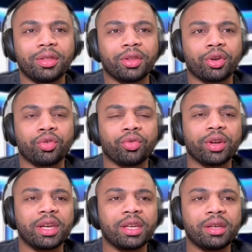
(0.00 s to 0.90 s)
The
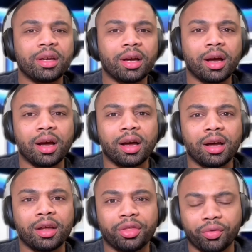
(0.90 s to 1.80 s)
Creed
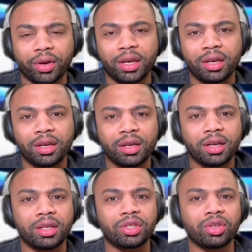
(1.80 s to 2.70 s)
3
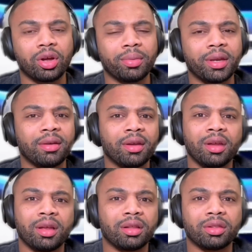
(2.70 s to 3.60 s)
installment
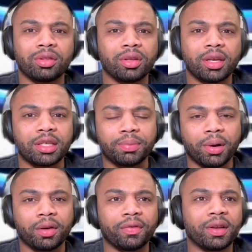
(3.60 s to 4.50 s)
is
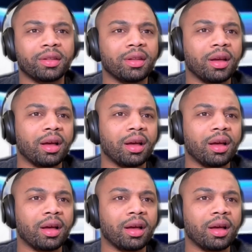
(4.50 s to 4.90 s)
perfect.